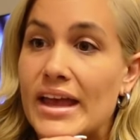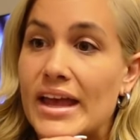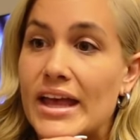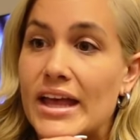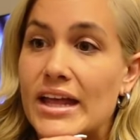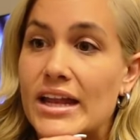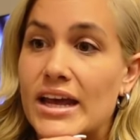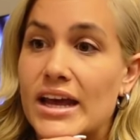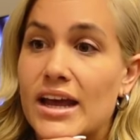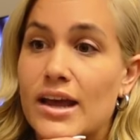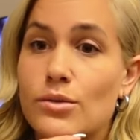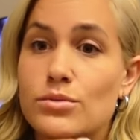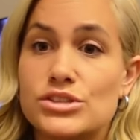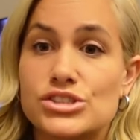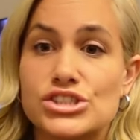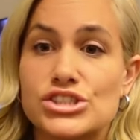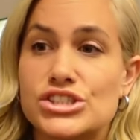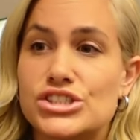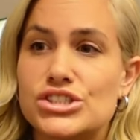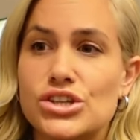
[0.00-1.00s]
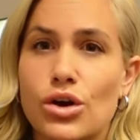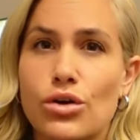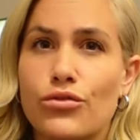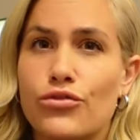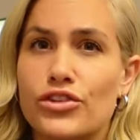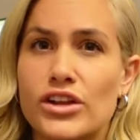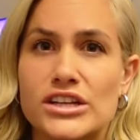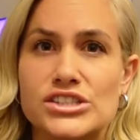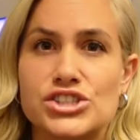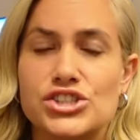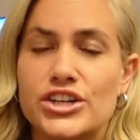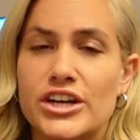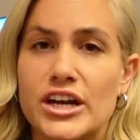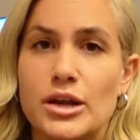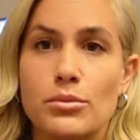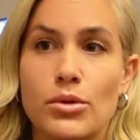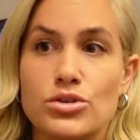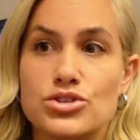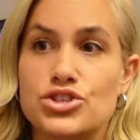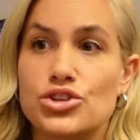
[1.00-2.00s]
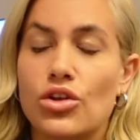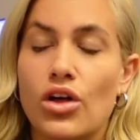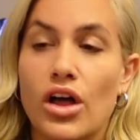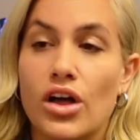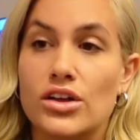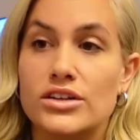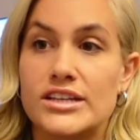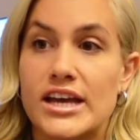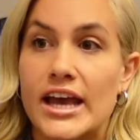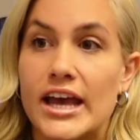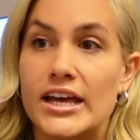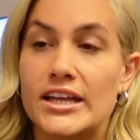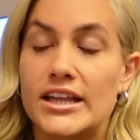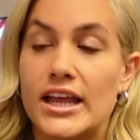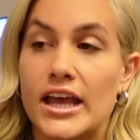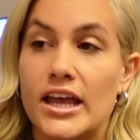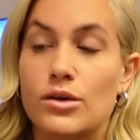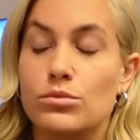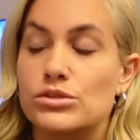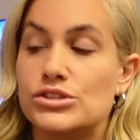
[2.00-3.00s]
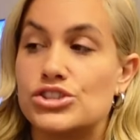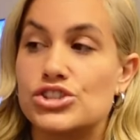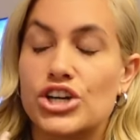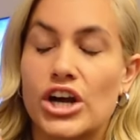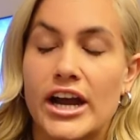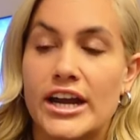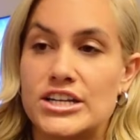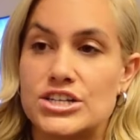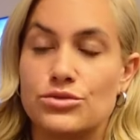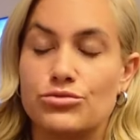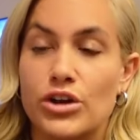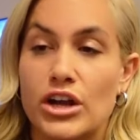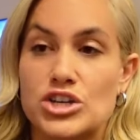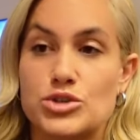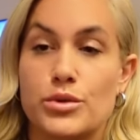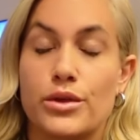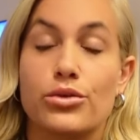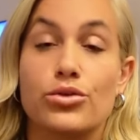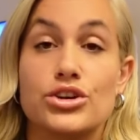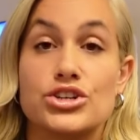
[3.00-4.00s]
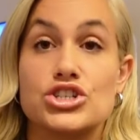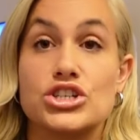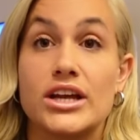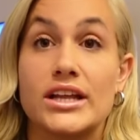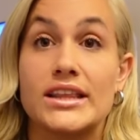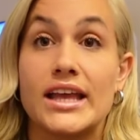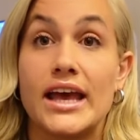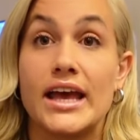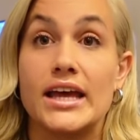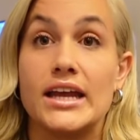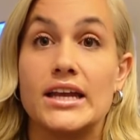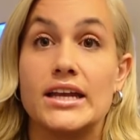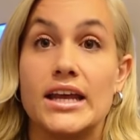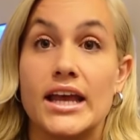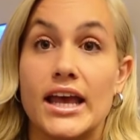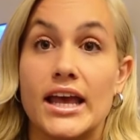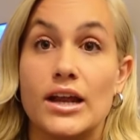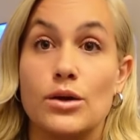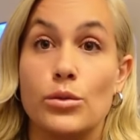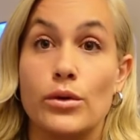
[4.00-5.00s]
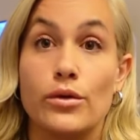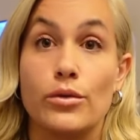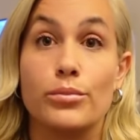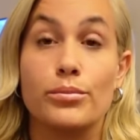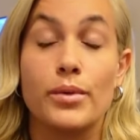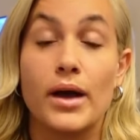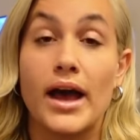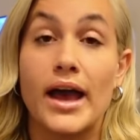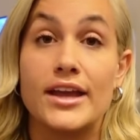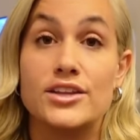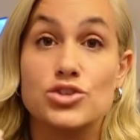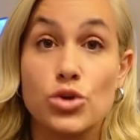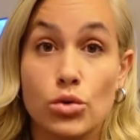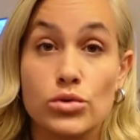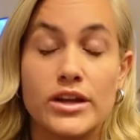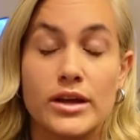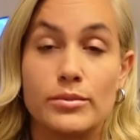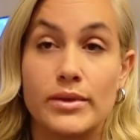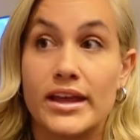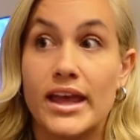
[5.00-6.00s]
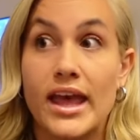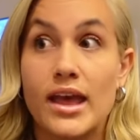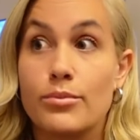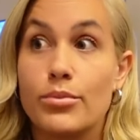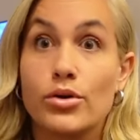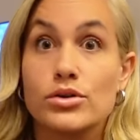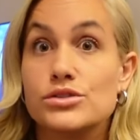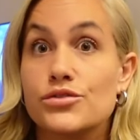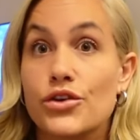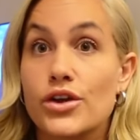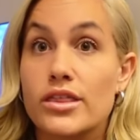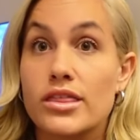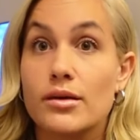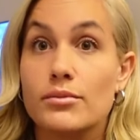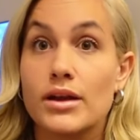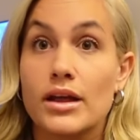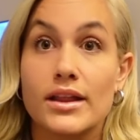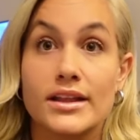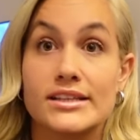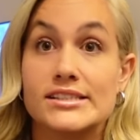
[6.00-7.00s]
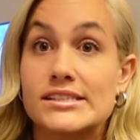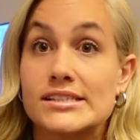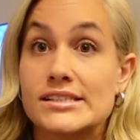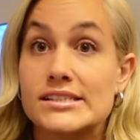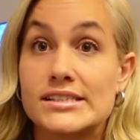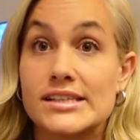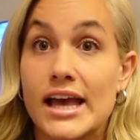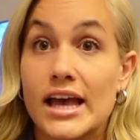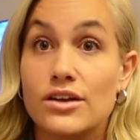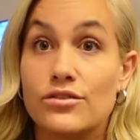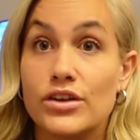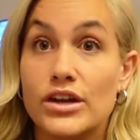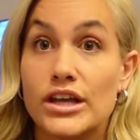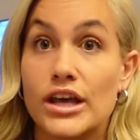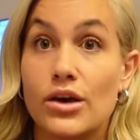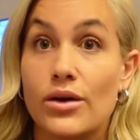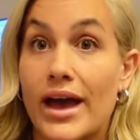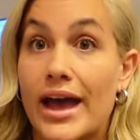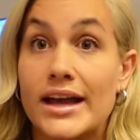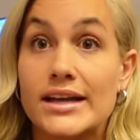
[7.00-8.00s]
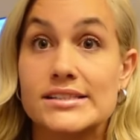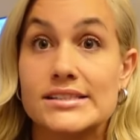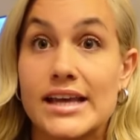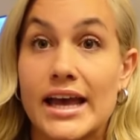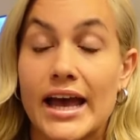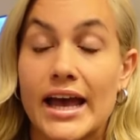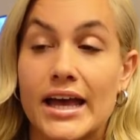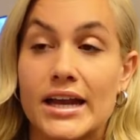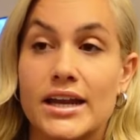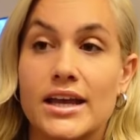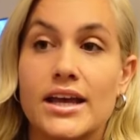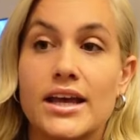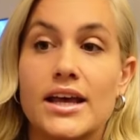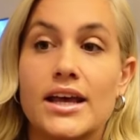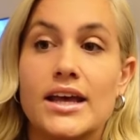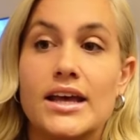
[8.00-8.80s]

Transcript: and I was just so flustered and emotional all day and like was trying to rush with Christian at the end. And we were, I told him like, hey, post for a thumbnail. Like this is a sad video, act sad.